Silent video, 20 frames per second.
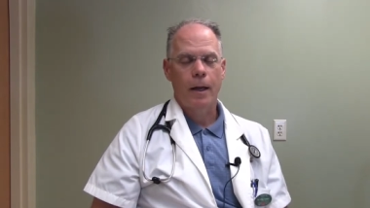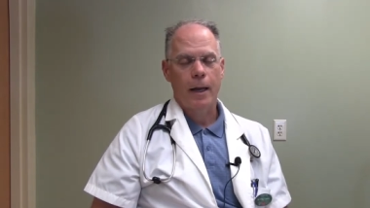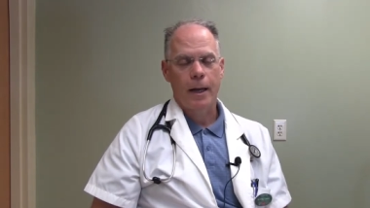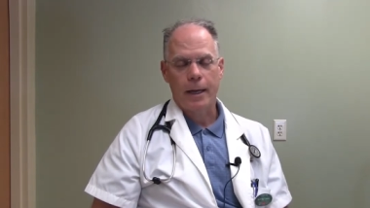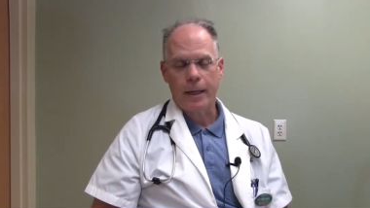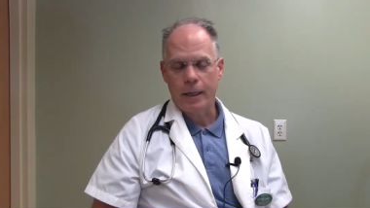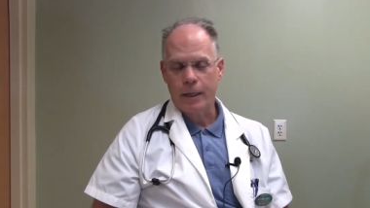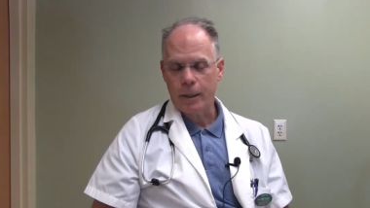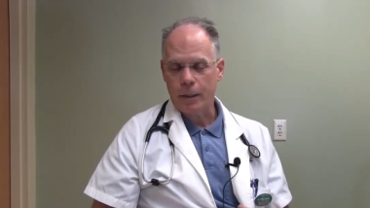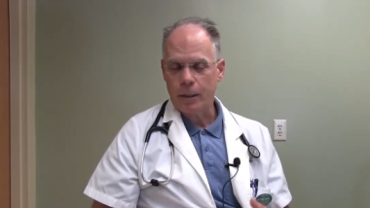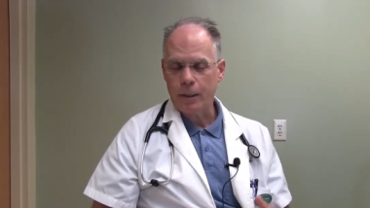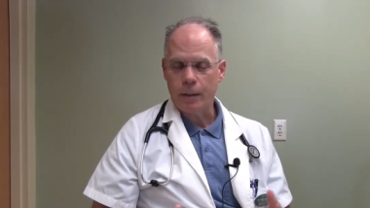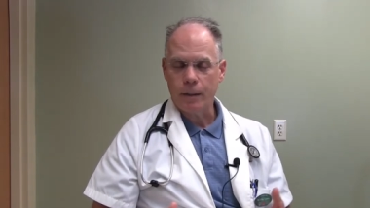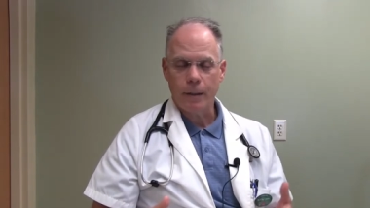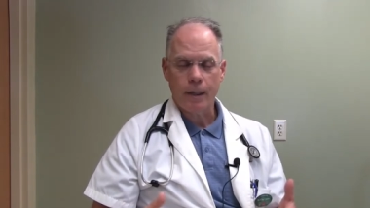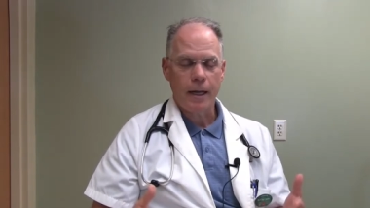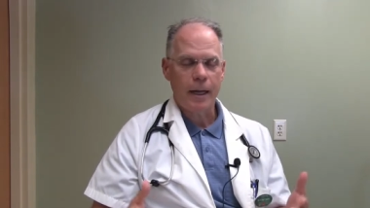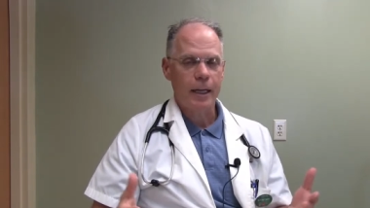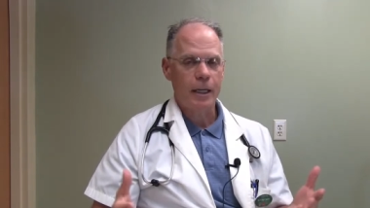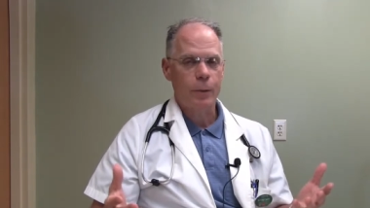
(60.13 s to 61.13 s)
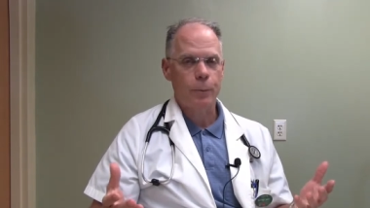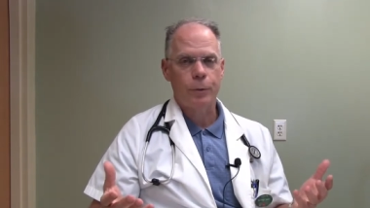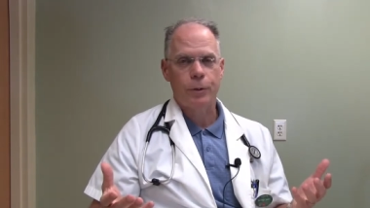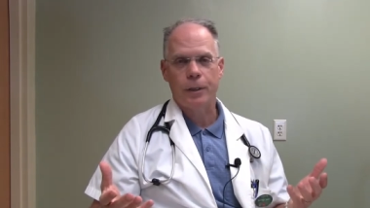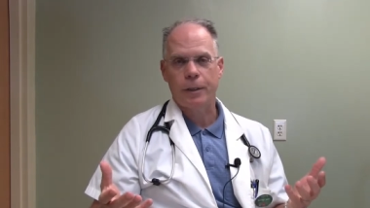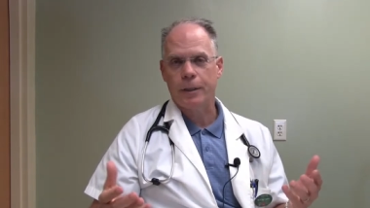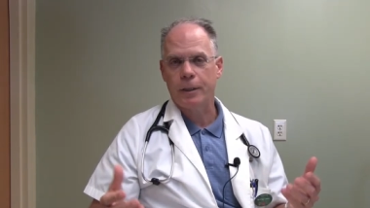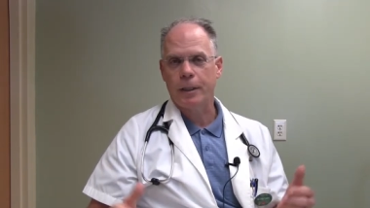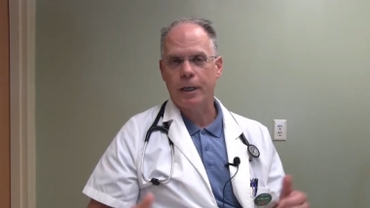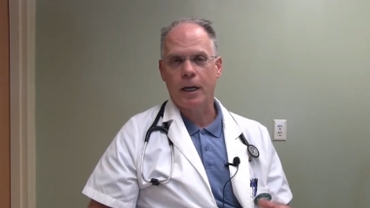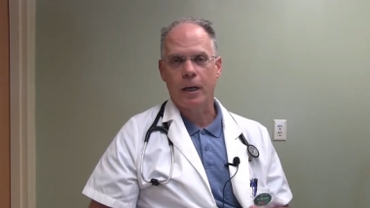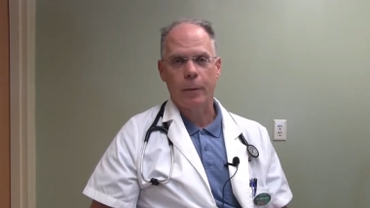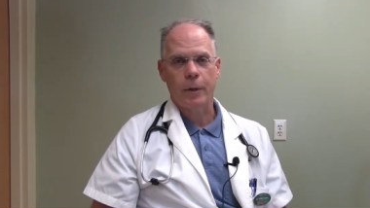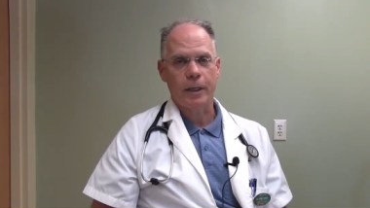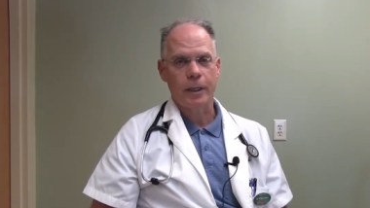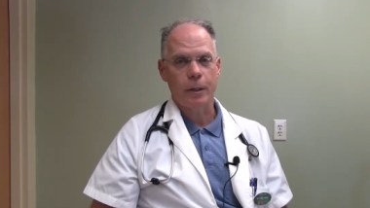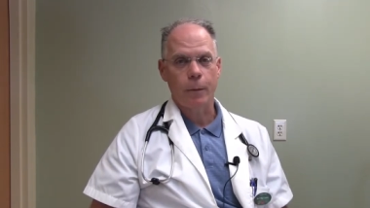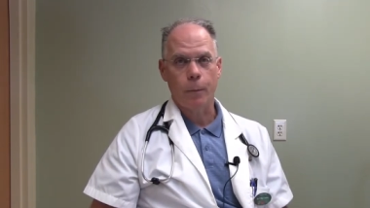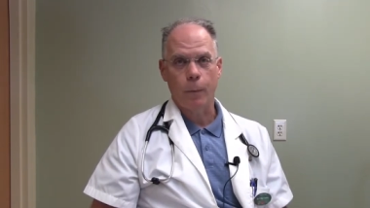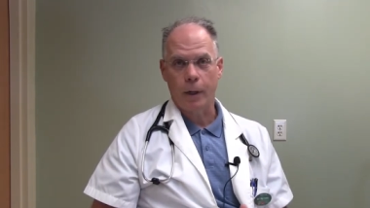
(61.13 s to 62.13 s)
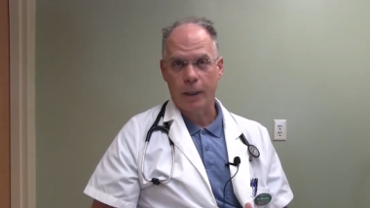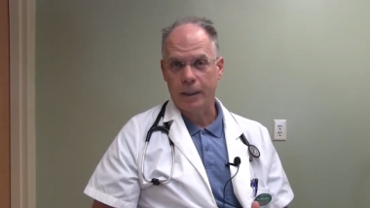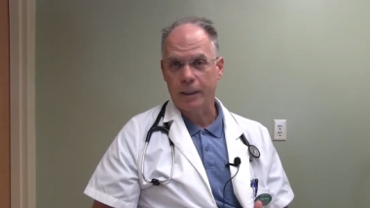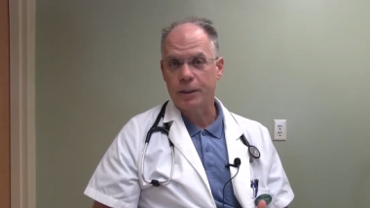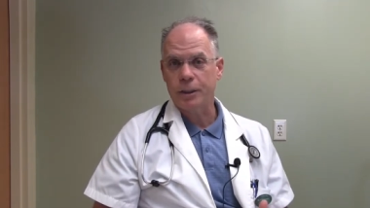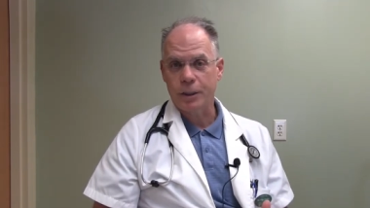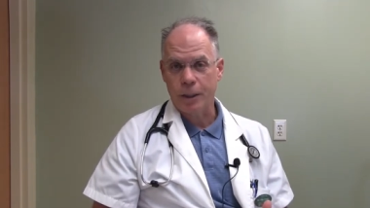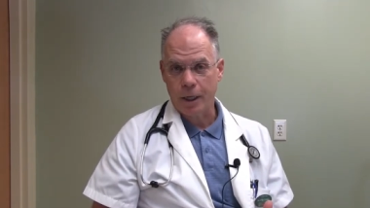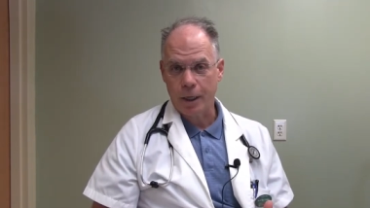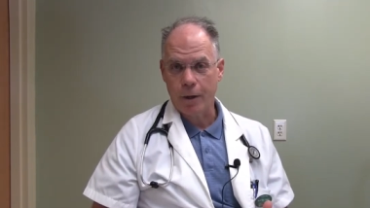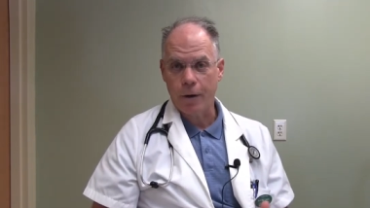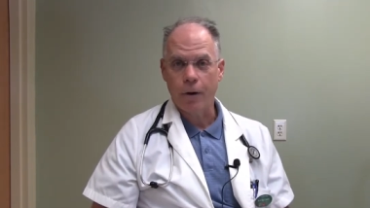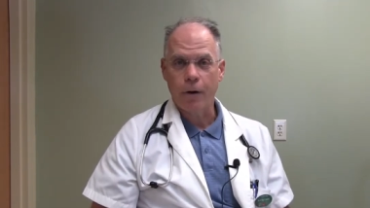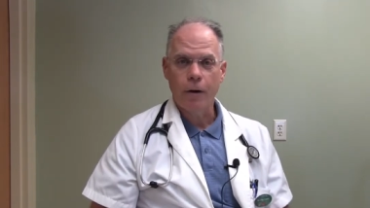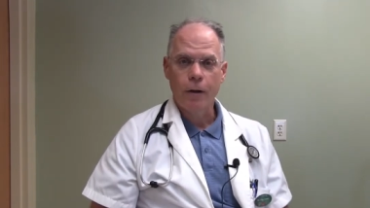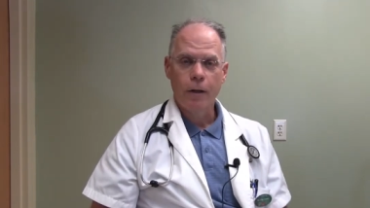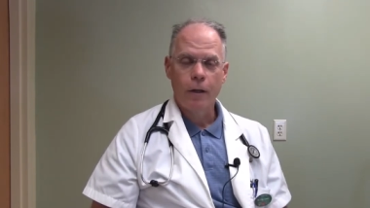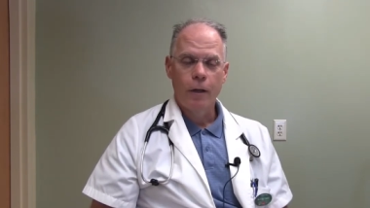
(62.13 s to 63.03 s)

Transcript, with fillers: And 80% of the time I get a blank stare.